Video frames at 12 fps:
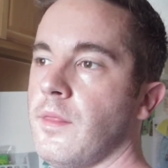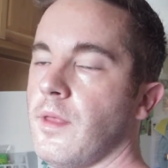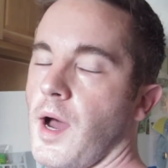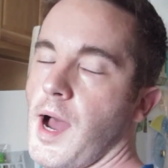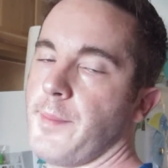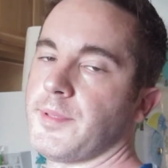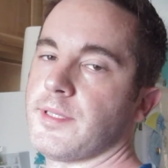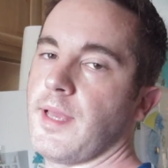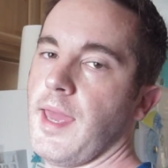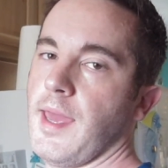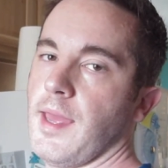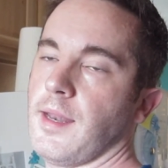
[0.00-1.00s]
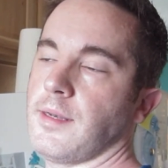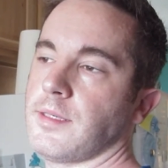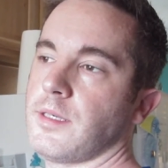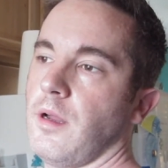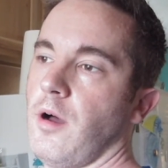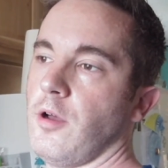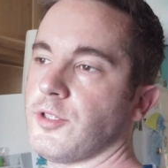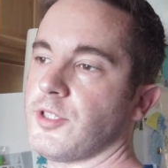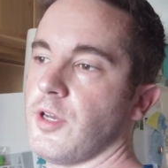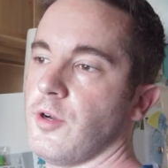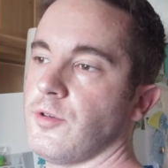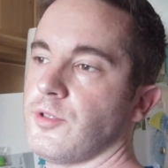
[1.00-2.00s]
the hops, and
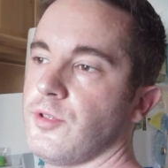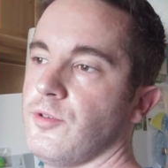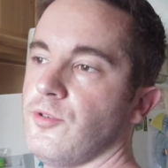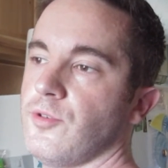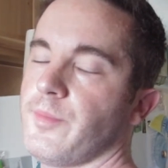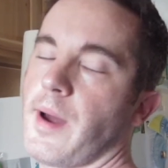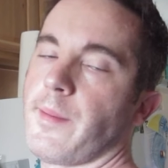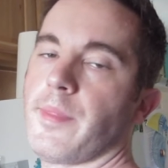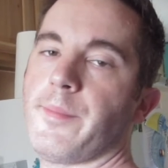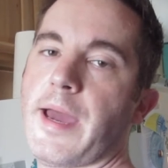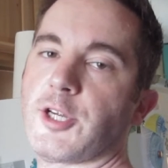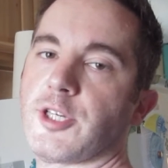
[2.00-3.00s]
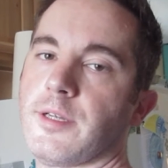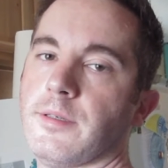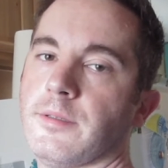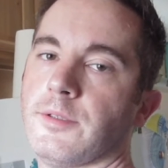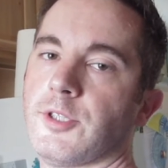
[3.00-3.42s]
also to the bottom of the mash tun.